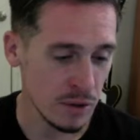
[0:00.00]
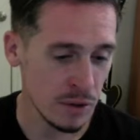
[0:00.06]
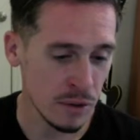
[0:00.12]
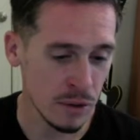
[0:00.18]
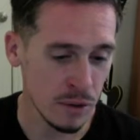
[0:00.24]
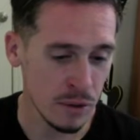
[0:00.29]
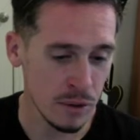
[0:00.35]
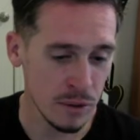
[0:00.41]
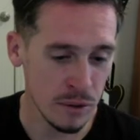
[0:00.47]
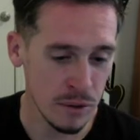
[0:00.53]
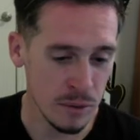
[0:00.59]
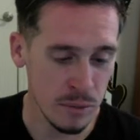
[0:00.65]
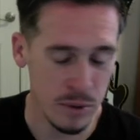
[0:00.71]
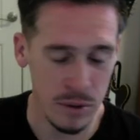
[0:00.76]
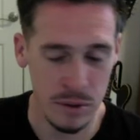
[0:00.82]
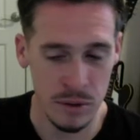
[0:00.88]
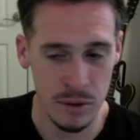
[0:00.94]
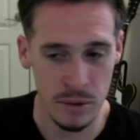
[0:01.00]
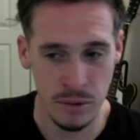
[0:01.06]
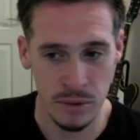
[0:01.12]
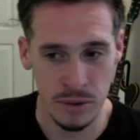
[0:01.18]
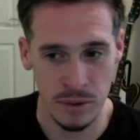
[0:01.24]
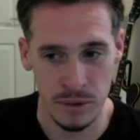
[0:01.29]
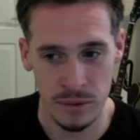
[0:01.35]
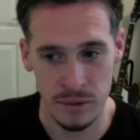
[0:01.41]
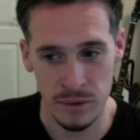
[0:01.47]
could be
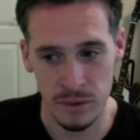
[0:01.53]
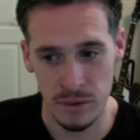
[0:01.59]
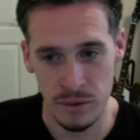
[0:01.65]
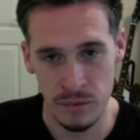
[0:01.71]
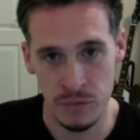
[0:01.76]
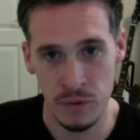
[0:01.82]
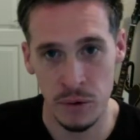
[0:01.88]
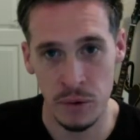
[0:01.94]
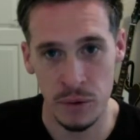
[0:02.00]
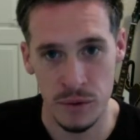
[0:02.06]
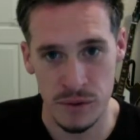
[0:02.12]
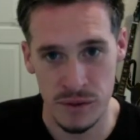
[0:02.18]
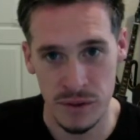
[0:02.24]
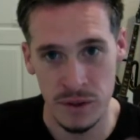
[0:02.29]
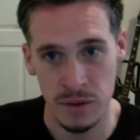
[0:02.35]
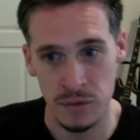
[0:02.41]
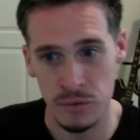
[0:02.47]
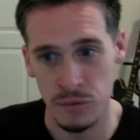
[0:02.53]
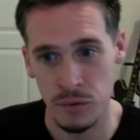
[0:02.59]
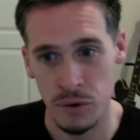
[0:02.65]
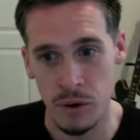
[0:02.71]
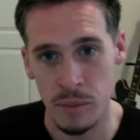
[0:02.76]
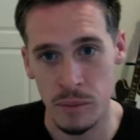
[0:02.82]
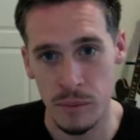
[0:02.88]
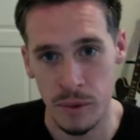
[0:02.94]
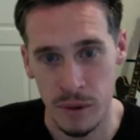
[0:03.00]
the farthest thing
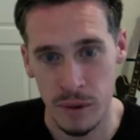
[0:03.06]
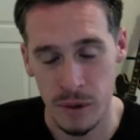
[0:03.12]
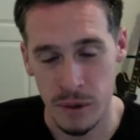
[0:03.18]
from